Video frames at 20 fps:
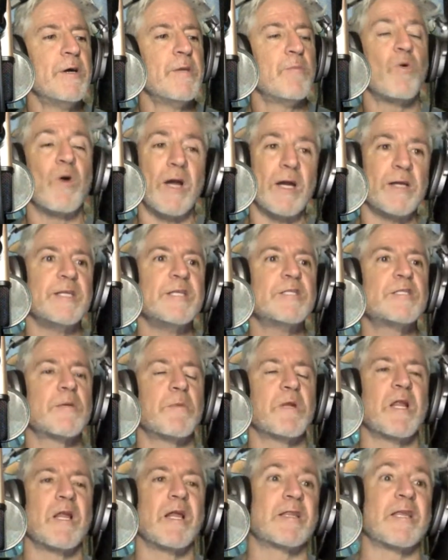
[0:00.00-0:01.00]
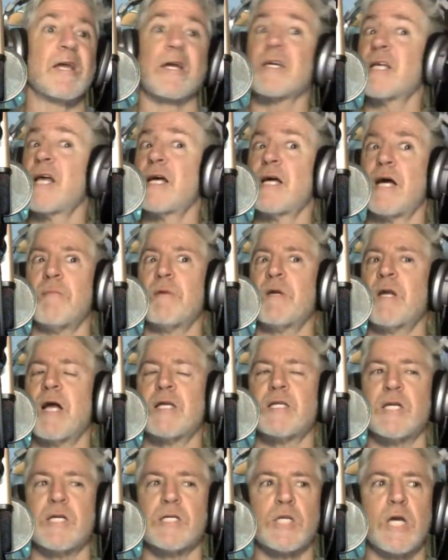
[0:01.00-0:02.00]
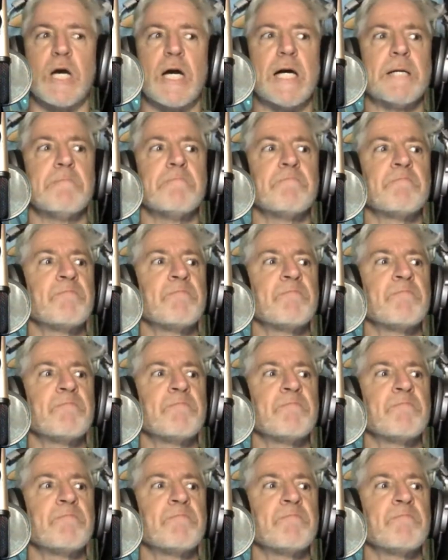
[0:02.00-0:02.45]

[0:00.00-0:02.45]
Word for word: boy, I need somebody like that because I'm an ideas guy.